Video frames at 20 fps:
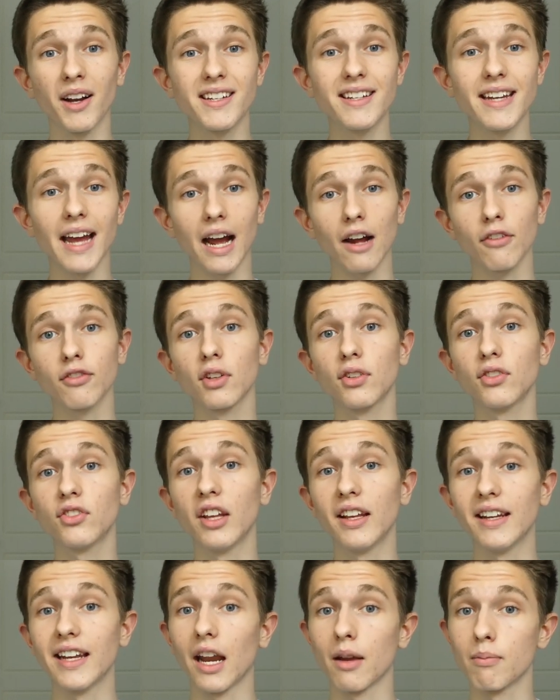I didn't have to
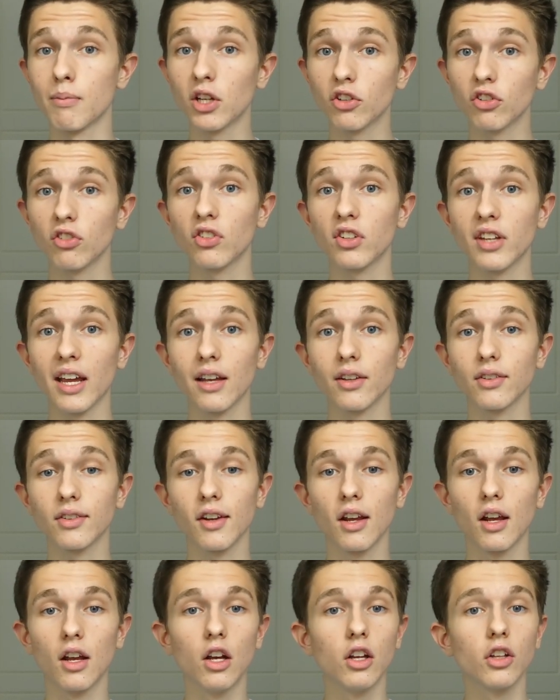sit an admissions
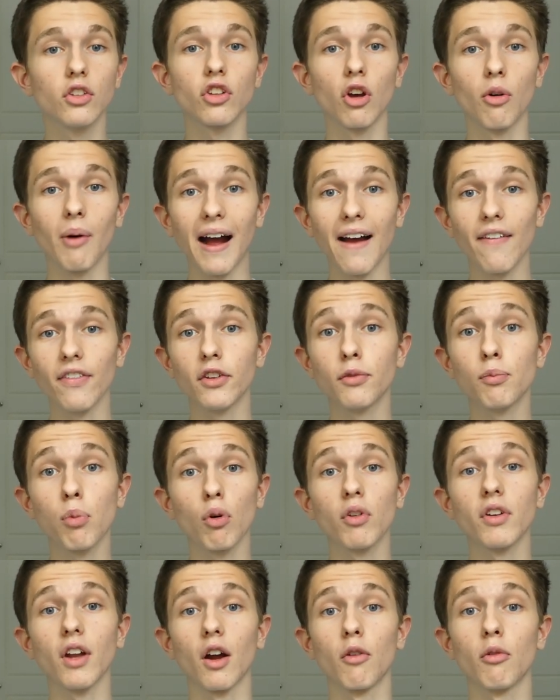test, so at this
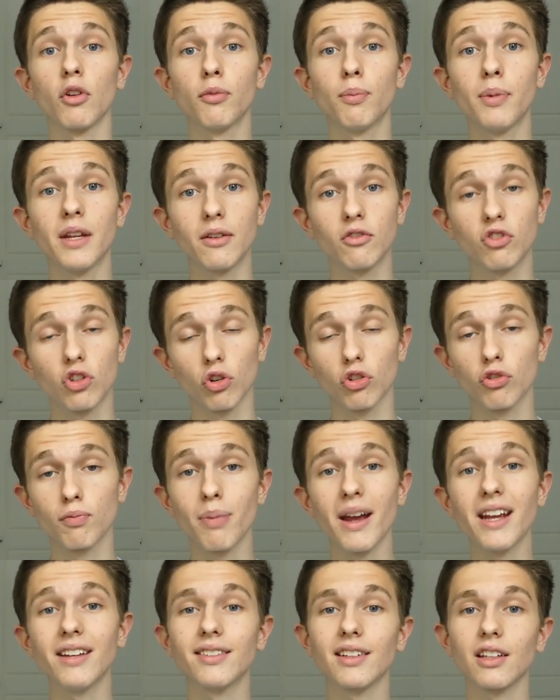point I was being judged
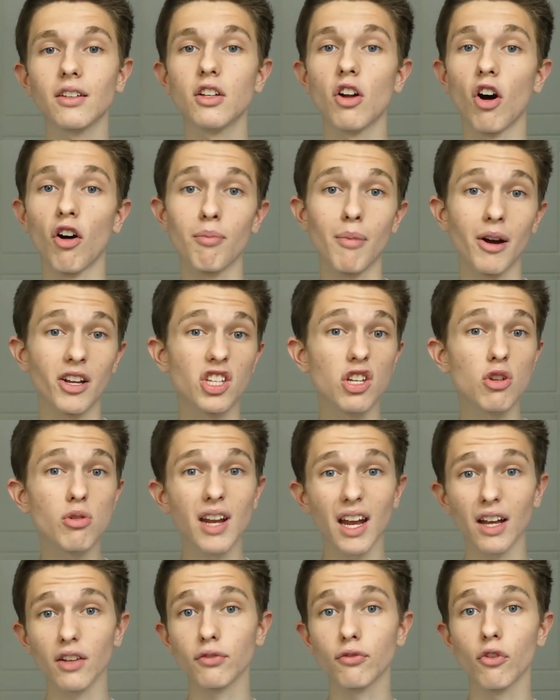basically off my
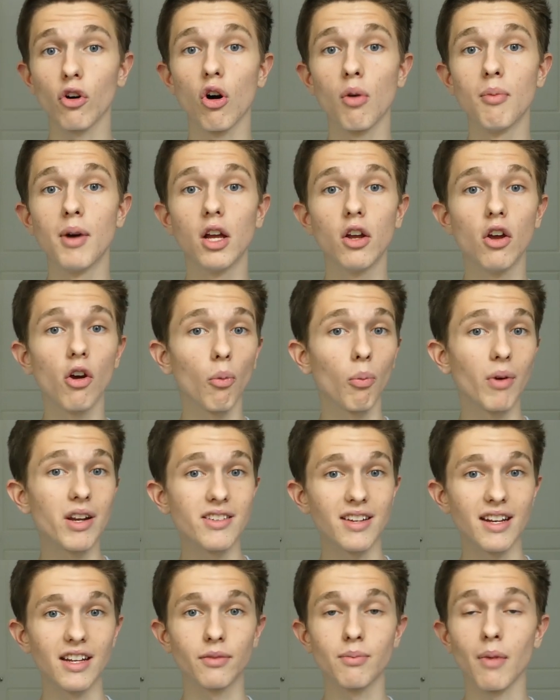UCAS form,
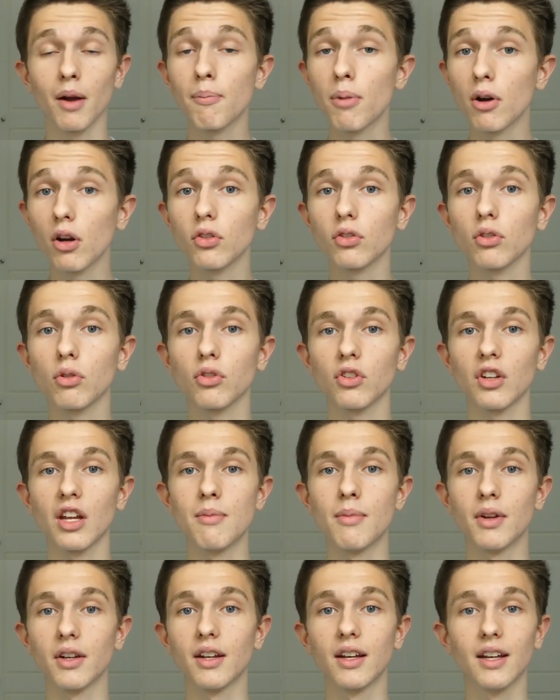which is my personal
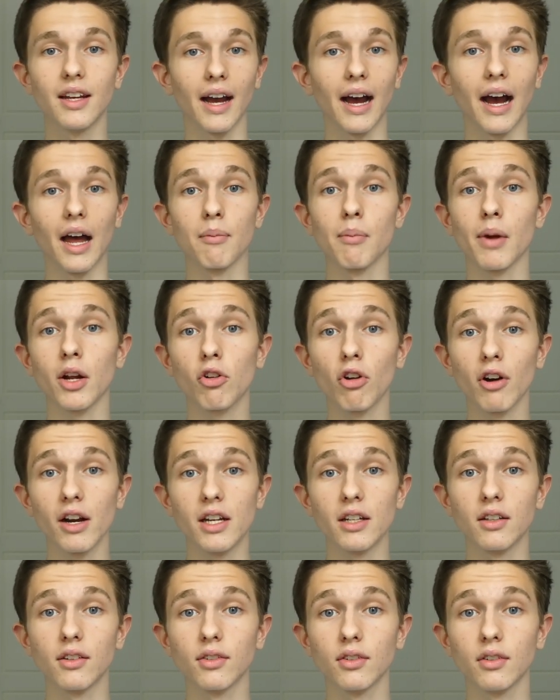statement and my
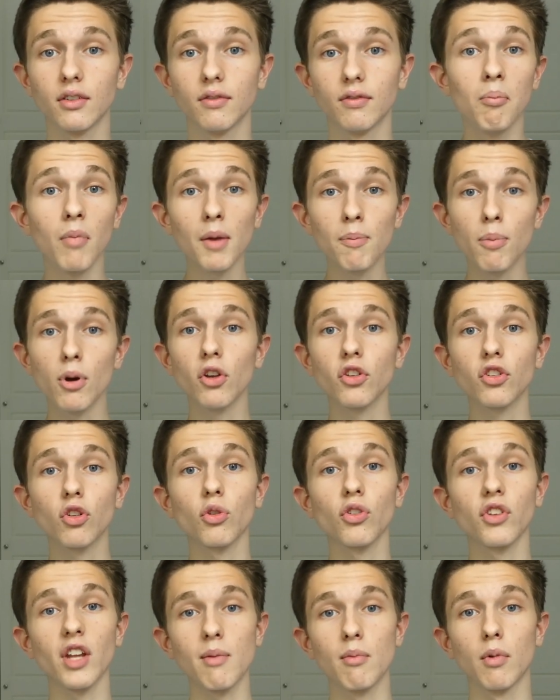grades. My
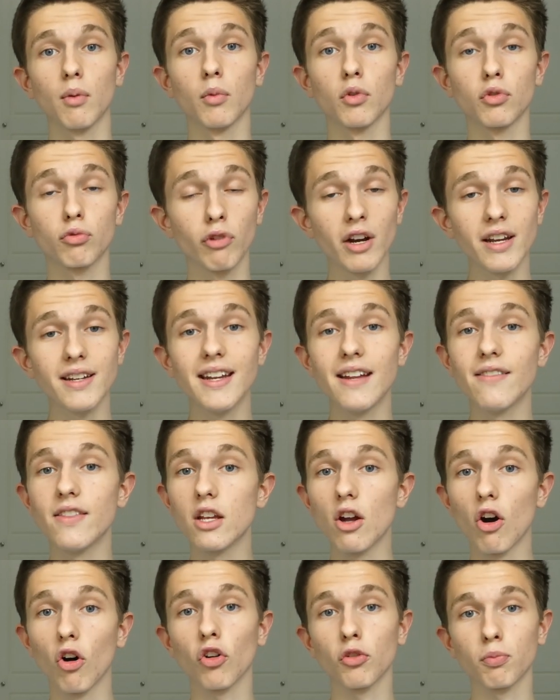personal statement was written in
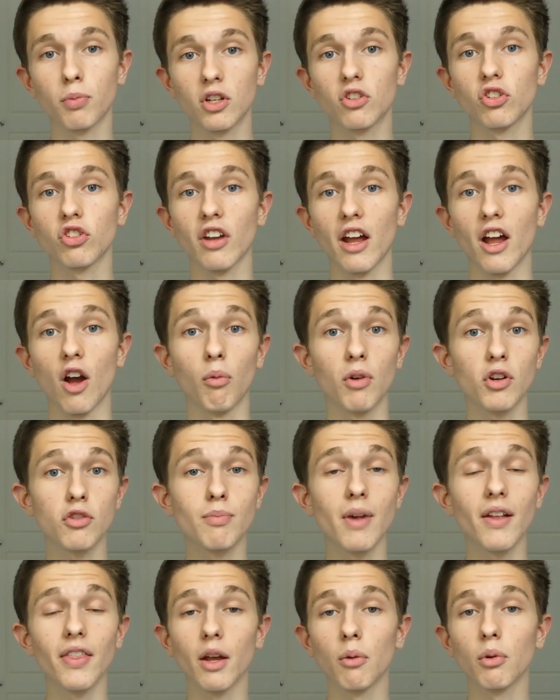the Oxbridge style,
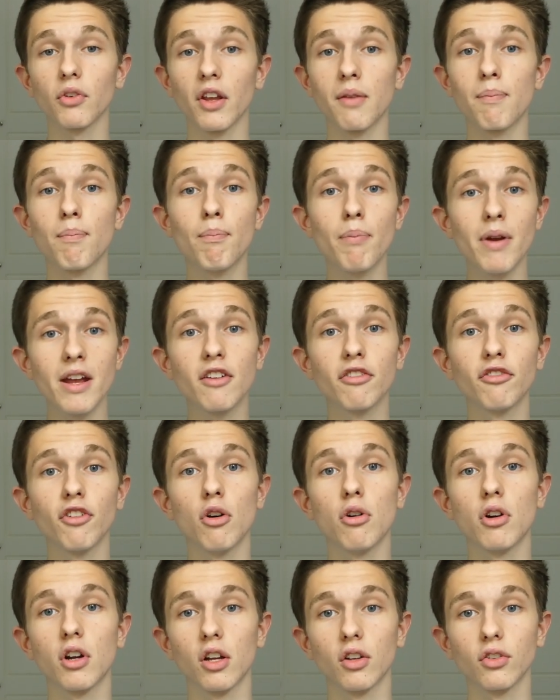which meant there was a big
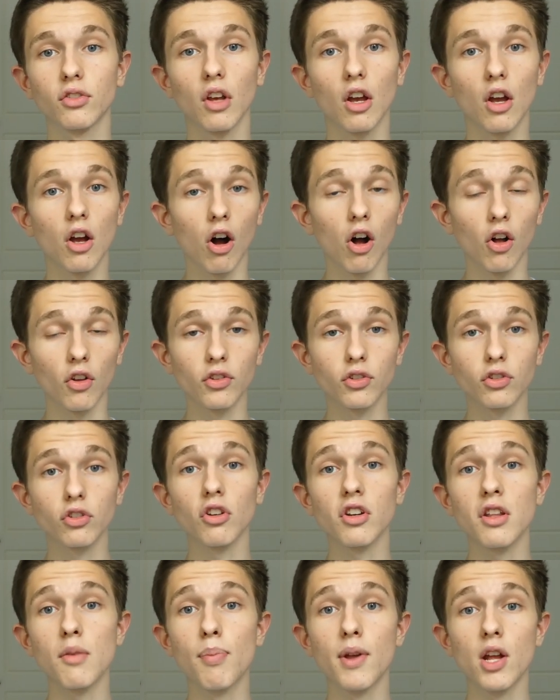focus on
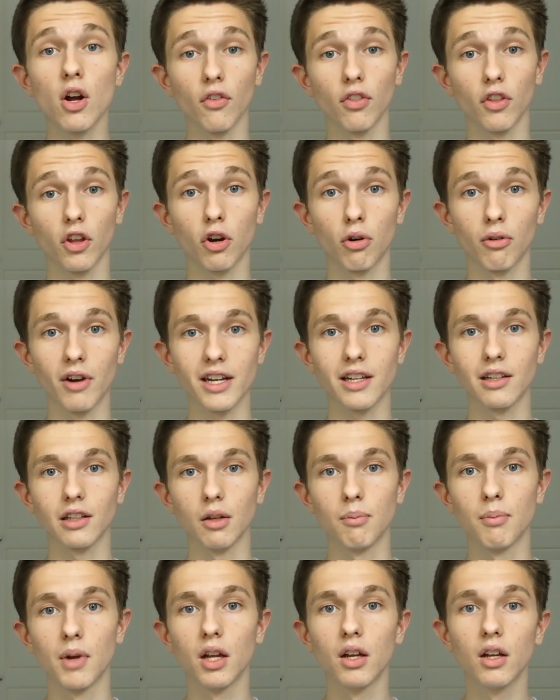study beyond the
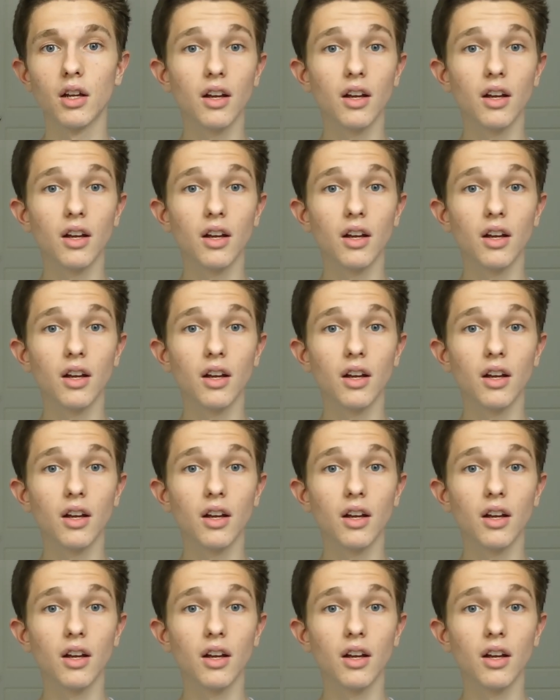curriculum.